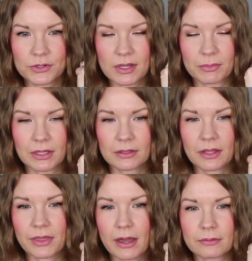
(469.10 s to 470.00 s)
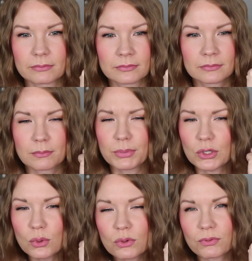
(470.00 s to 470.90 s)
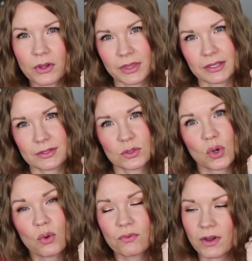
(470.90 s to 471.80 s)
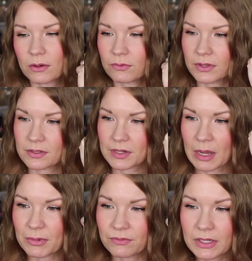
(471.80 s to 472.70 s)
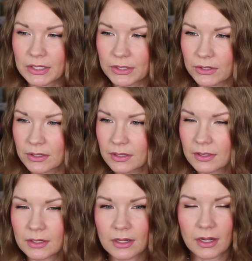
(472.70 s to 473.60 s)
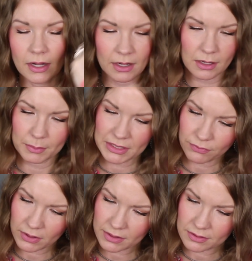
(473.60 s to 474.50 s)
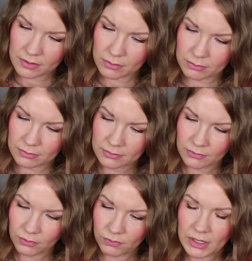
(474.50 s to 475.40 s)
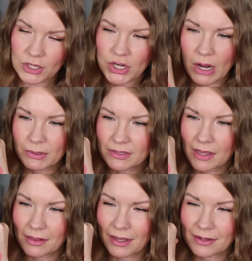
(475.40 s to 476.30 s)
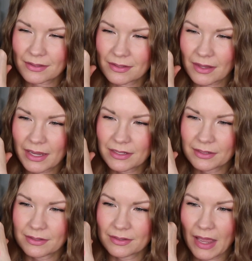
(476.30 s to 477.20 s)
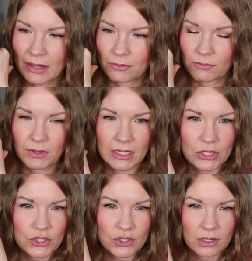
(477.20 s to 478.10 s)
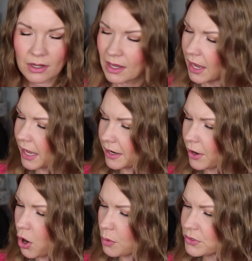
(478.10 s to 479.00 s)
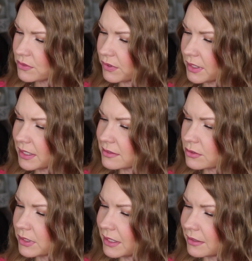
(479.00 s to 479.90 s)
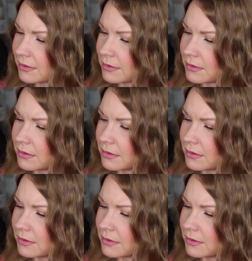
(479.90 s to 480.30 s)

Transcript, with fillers: or something like that. Beautiful. I think it's so fun for this time of year um, as far as the finish, I would say like a slight satin finish. And I almost feel like it's looking